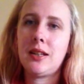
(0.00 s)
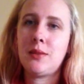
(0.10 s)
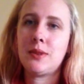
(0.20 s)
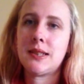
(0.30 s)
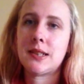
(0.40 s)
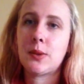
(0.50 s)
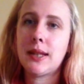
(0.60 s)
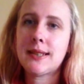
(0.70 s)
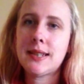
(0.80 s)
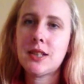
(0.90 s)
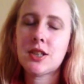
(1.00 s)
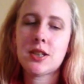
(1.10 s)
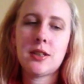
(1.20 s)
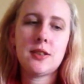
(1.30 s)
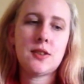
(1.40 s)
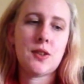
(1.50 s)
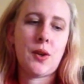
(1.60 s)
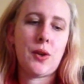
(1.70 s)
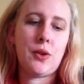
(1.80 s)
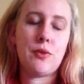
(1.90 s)
It was a quick stitch,
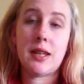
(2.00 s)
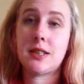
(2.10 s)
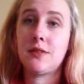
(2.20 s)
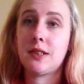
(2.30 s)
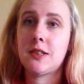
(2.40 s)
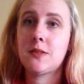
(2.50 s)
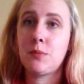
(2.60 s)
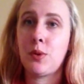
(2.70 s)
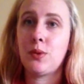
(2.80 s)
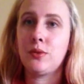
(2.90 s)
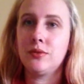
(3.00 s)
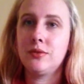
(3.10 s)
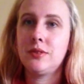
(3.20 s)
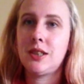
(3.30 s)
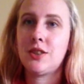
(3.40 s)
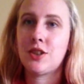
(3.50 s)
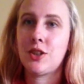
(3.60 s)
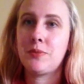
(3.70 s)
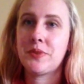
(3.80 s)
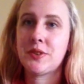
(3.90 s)
so relatively small in
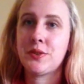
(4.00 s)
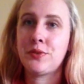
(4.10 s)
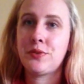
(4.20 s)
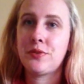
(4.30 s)
terms of